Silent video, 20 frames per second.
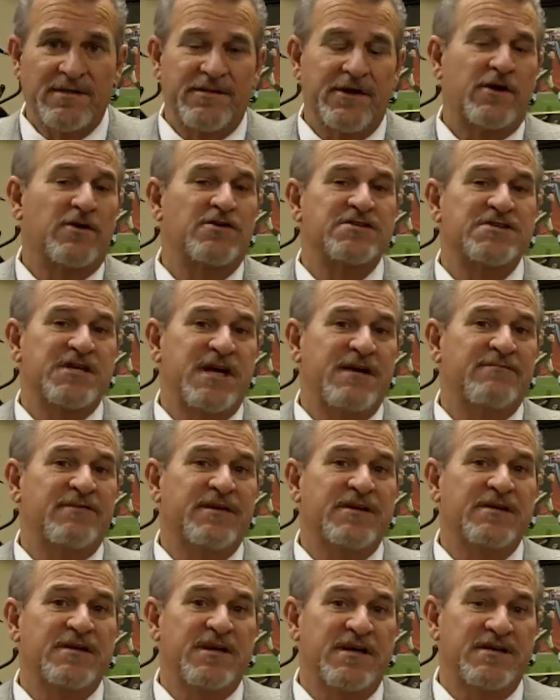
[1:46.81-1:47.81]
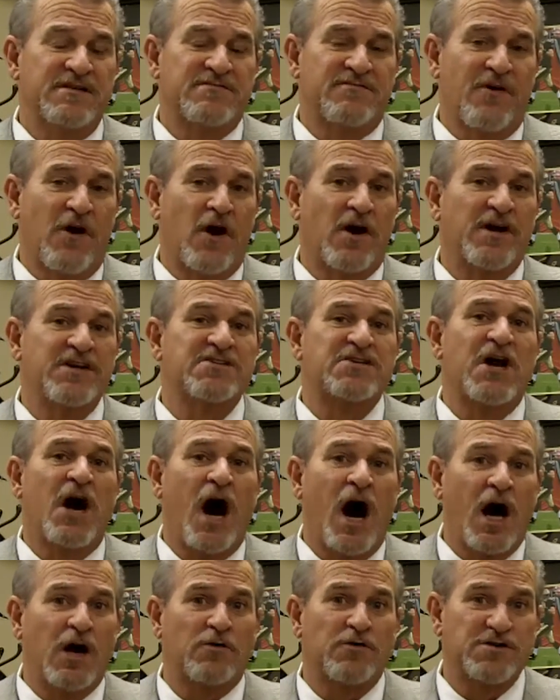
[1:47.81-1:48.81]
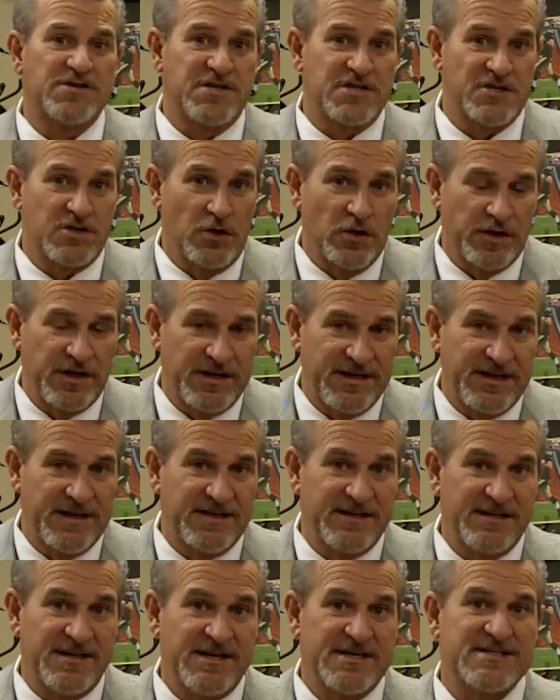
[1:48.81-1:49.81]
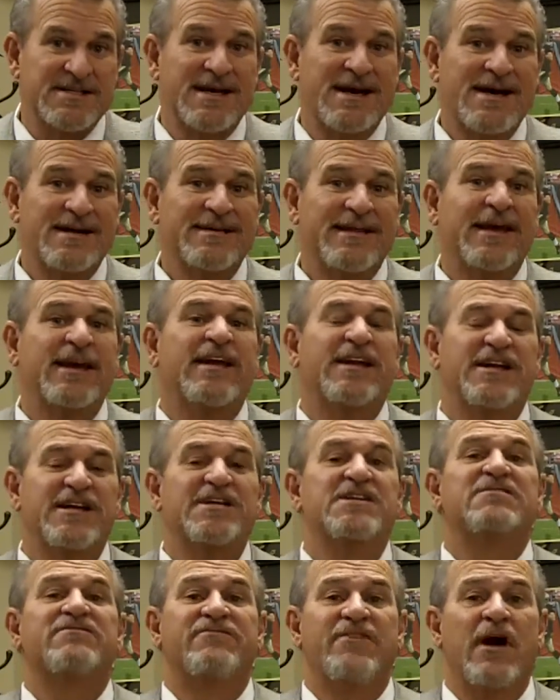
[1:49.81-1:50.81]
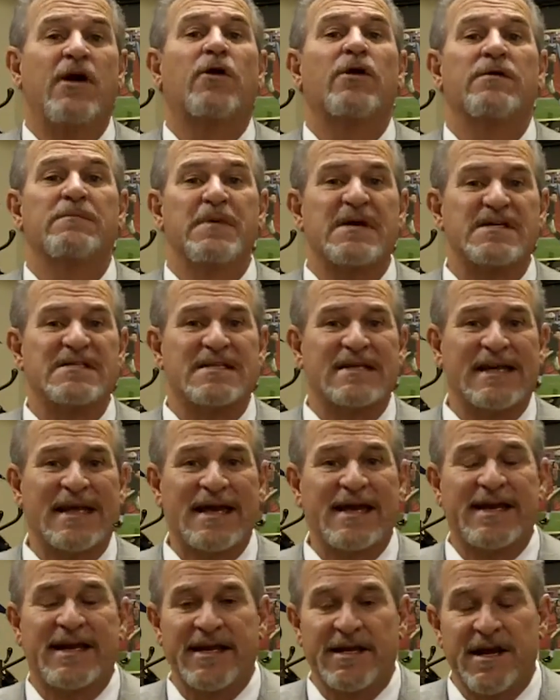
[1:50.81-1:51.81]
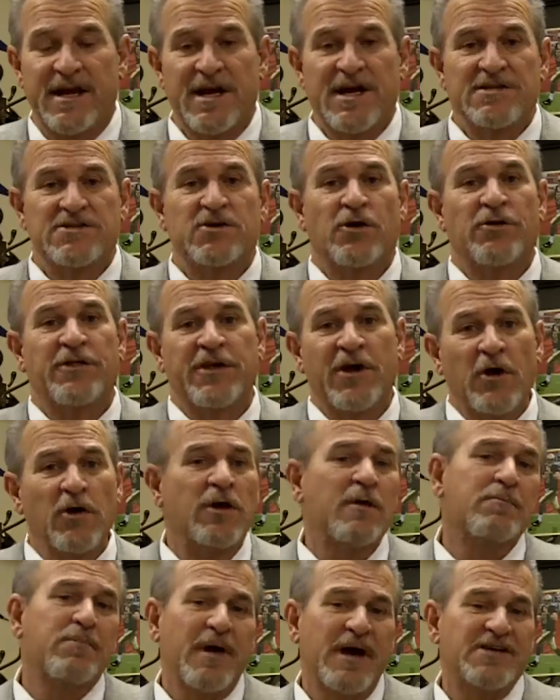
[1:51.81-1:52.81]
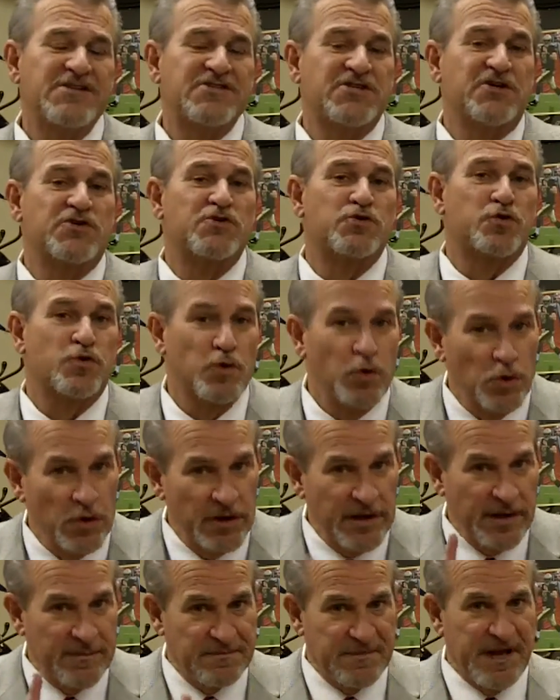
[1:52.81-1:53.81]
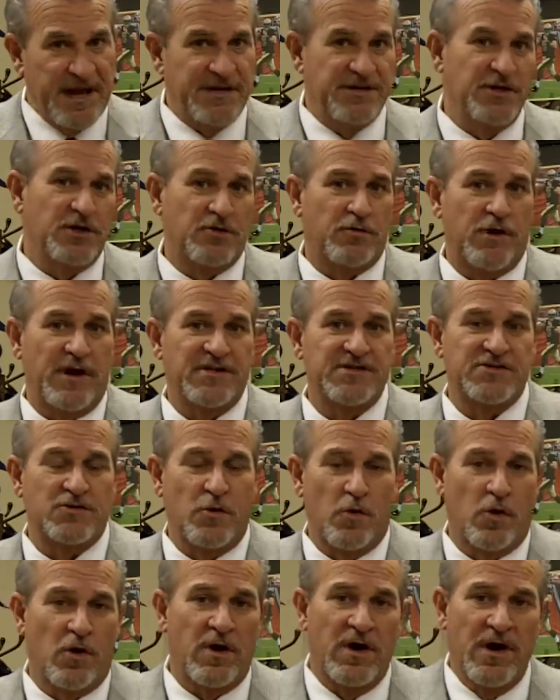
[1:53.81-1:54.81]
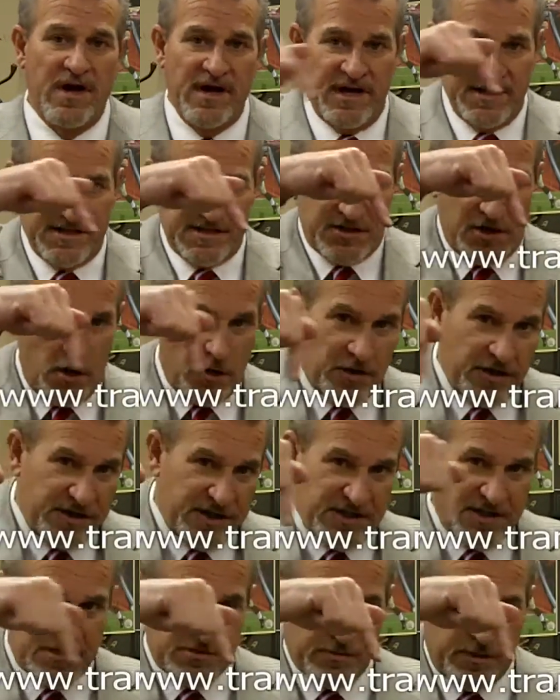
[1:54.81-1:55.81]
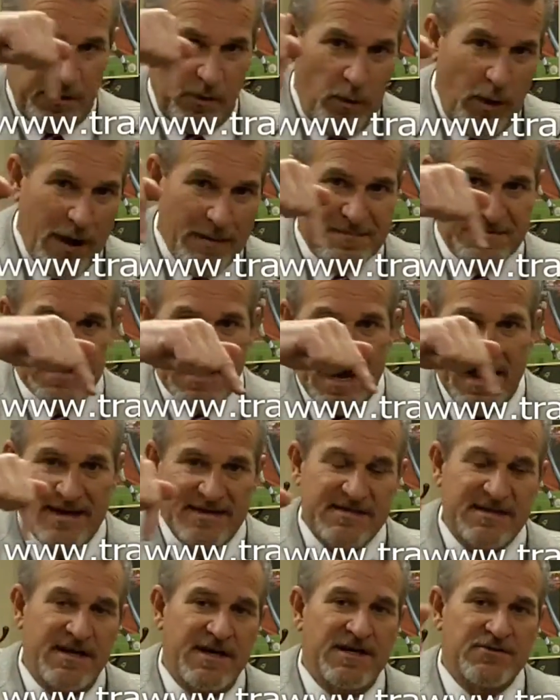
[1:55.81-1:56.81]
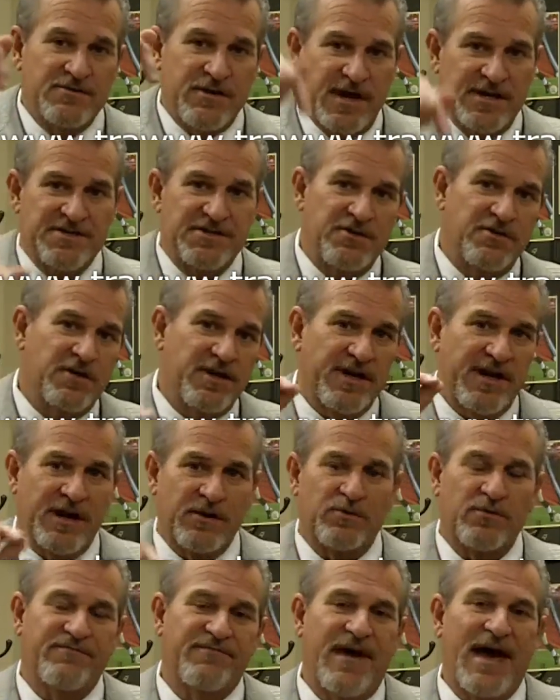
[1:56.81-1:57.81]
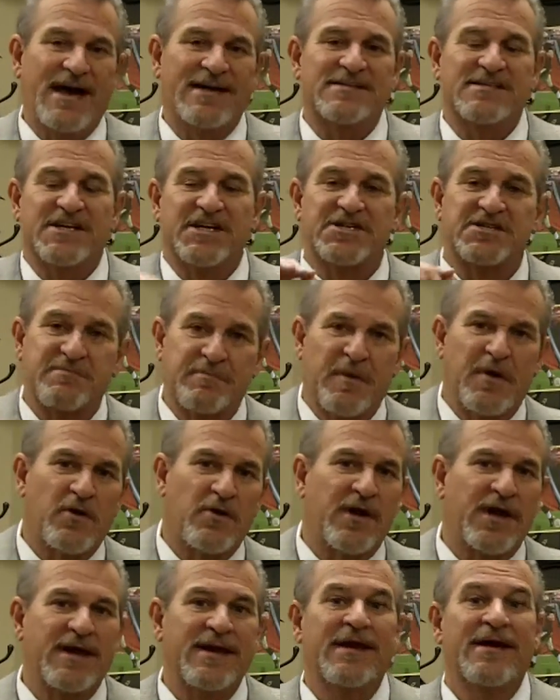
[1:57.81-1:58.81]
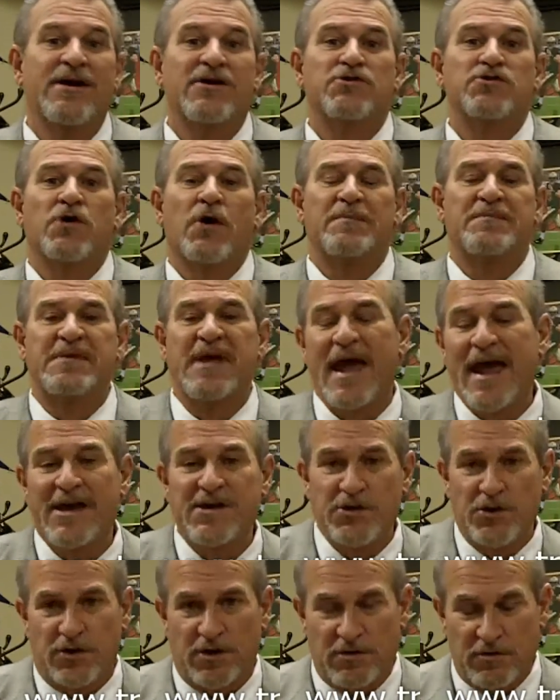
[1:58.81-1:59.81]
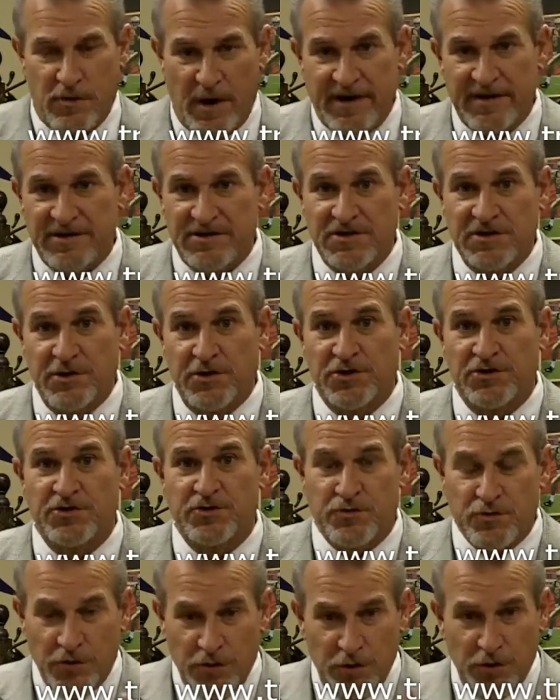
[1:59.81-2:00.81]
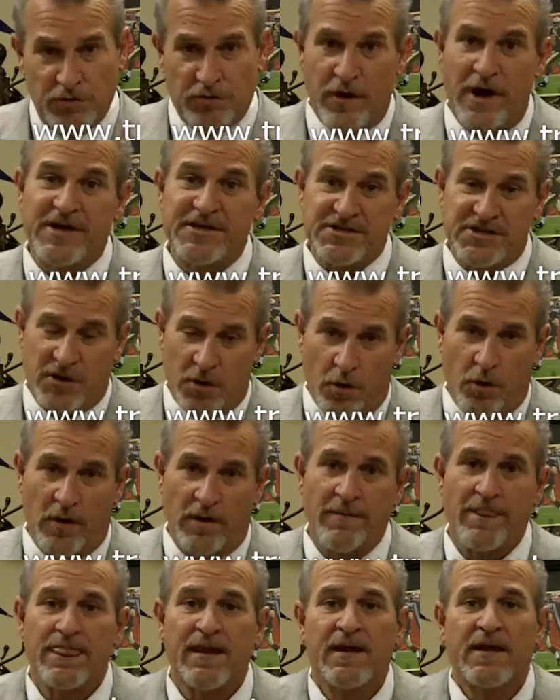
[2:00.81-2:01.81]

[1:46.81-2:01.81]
There is even, as far as Congress is looking into this, thinking it is very misleading. So the only place to truly obtain your credit score is go to these three websites, TransUnion, Equifax, and Experian, to obtain your true credit score.